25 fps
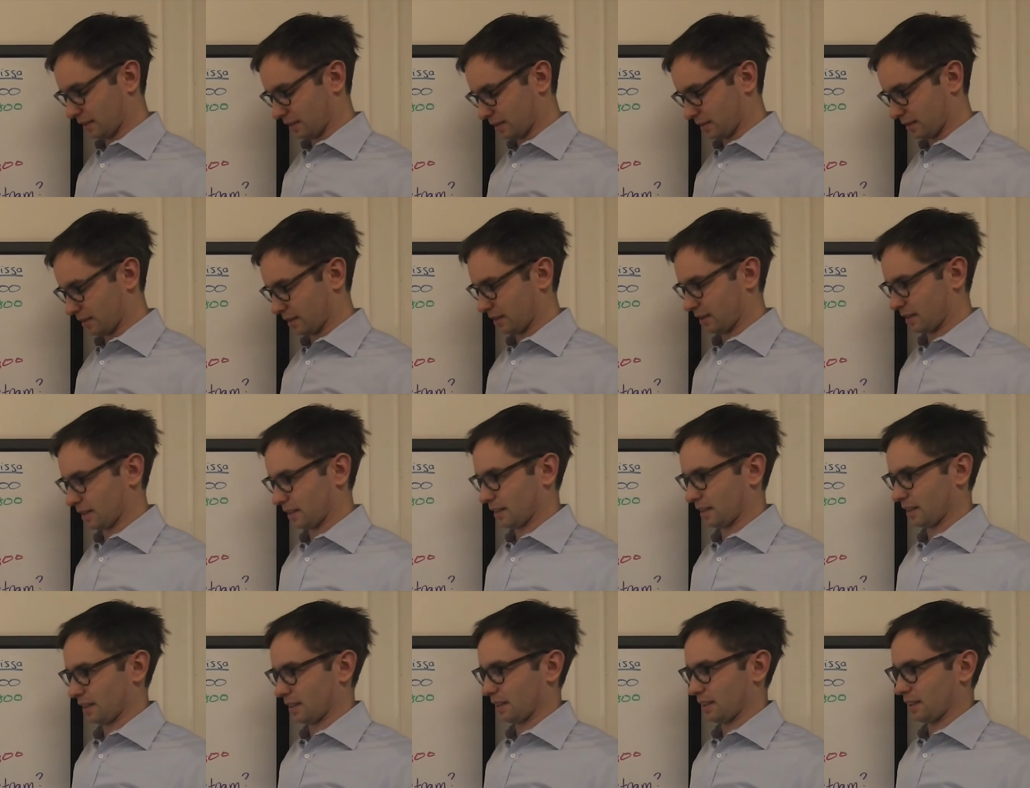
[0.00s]

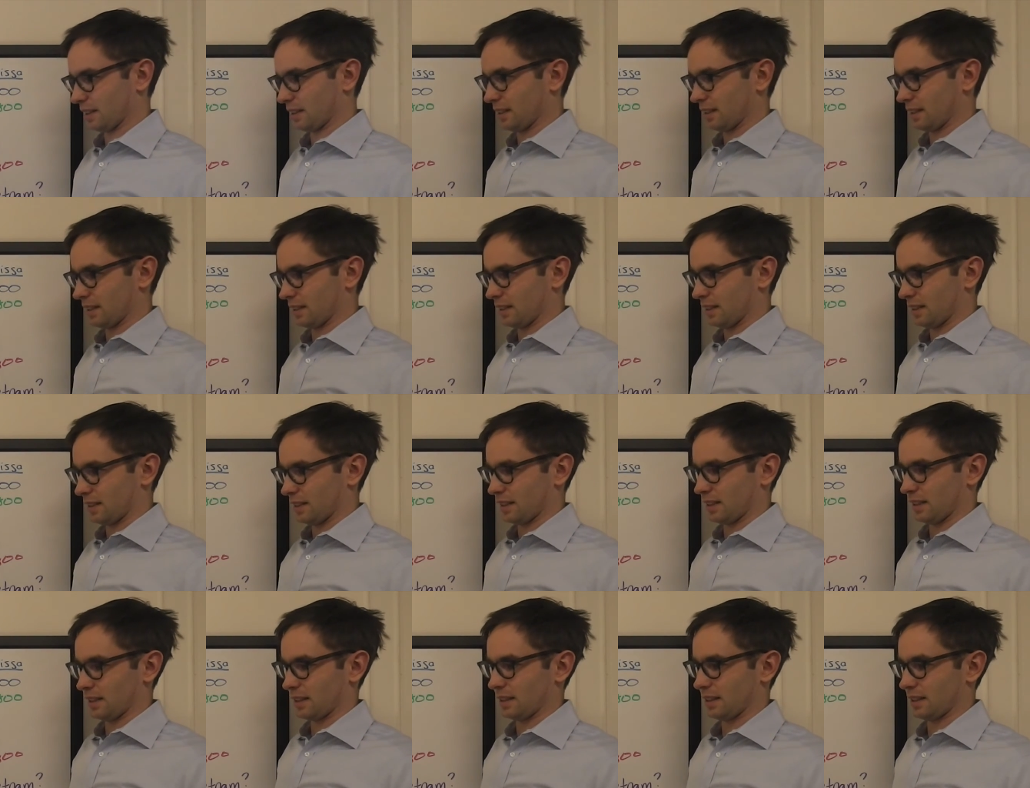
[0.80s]

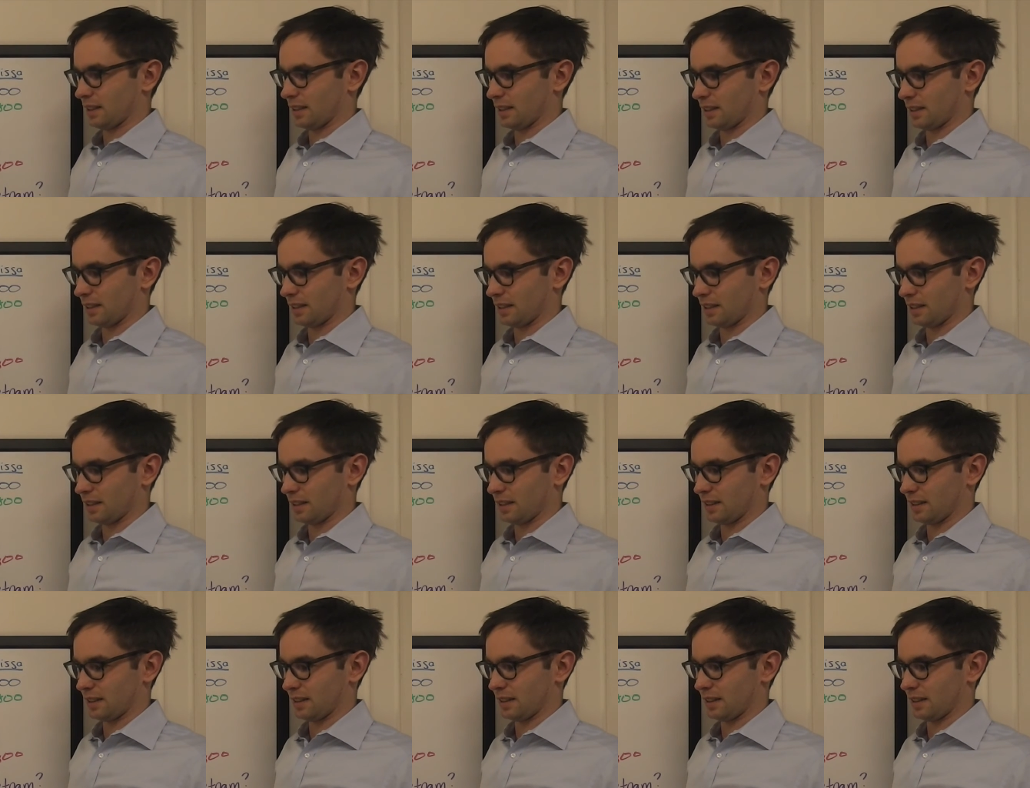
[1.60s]
[no speech]